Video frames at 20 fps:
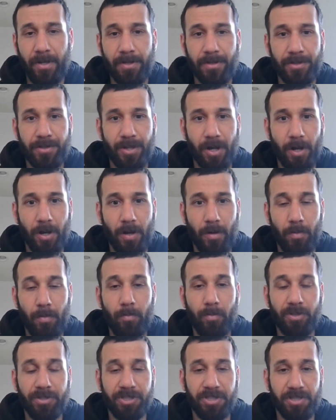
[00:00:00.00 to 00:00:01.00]
so
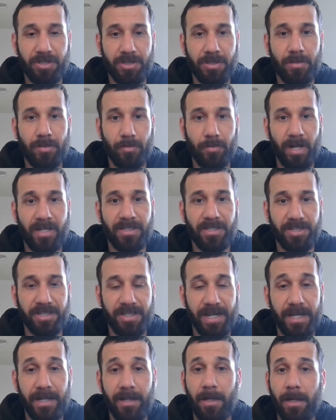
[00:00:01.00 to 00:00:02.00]
which is great to
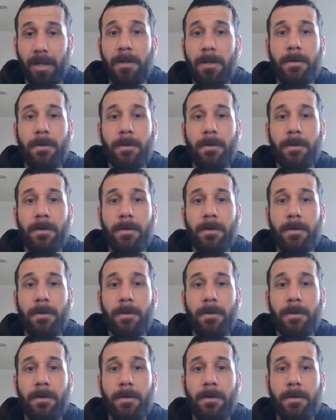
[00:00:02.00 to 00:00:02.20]
see.